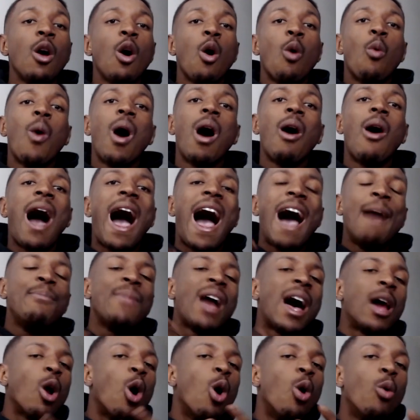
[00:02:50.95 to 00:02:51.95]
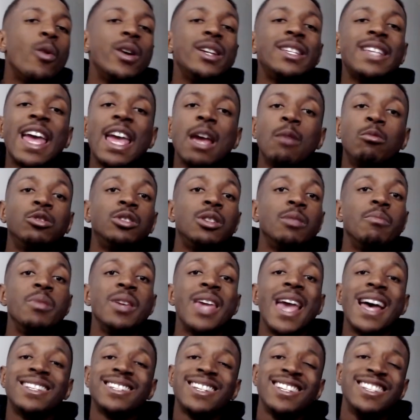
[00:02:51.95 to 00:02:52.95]
while I'm not always able to
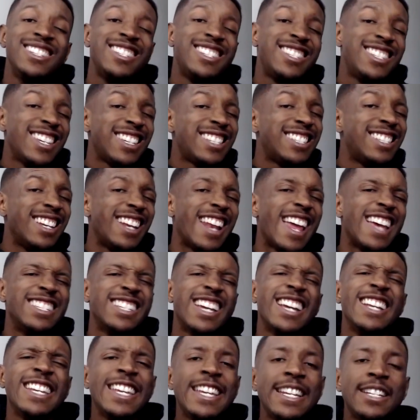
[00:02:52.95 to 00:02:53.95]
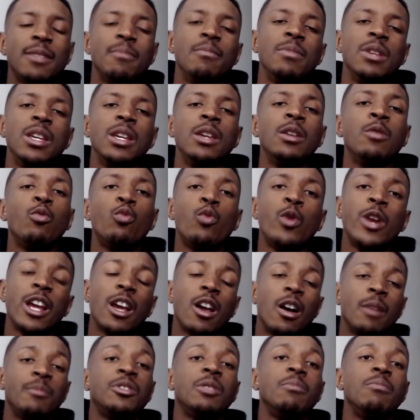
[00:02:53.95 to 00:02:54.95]
be as consistent as I need to be when it
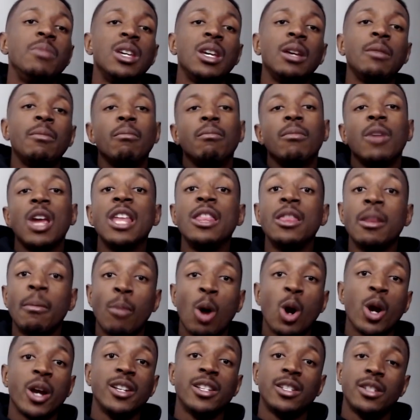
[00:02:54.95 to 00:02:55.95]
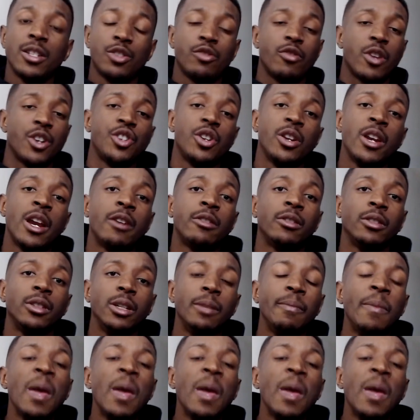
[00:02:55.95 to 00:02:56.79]
comes to being in the markets discretionarily.